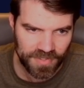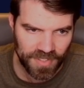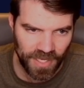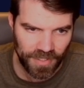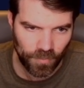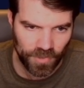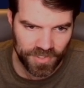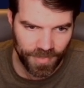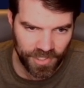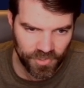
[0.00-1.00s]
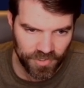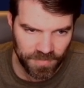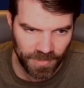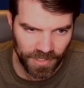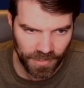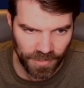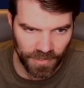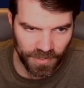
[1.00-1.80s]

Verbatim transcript: set with some extra speed.